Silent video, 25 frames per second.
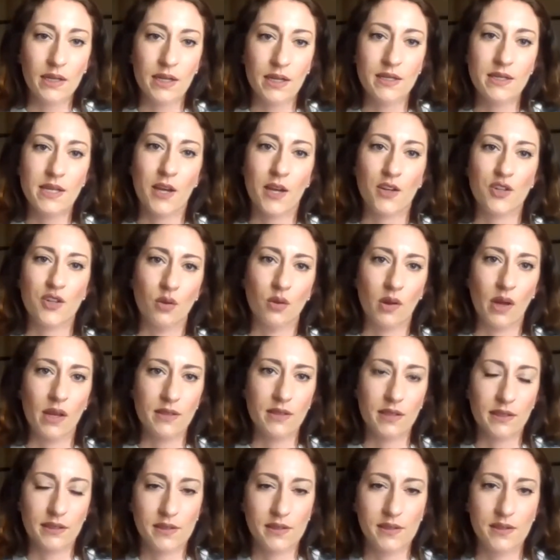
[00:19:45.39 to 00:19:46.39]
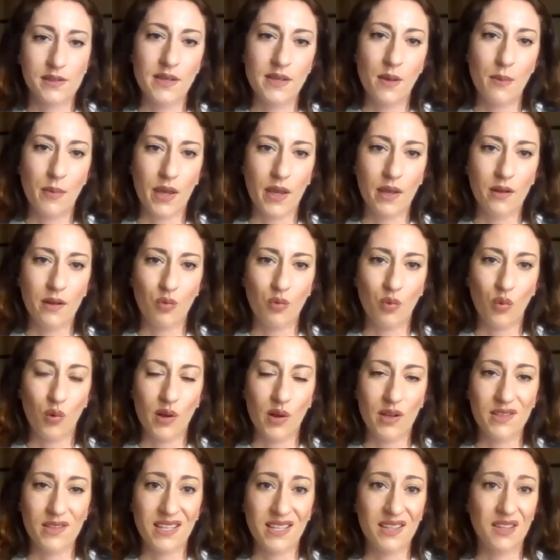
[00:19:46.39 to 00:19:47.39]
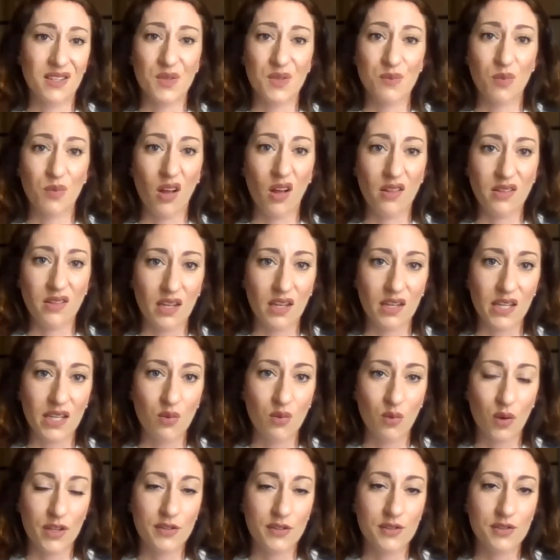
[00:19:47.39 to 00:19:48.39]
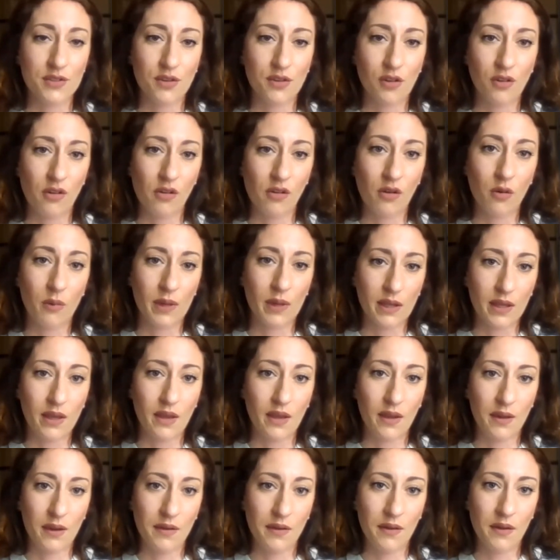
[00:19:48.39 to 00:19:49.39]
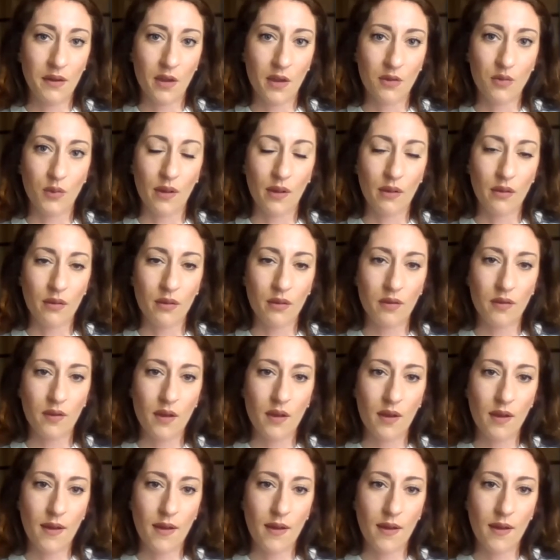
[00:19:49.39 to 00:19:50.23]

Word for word: contextualized exhibit was in the spot that he was doing with.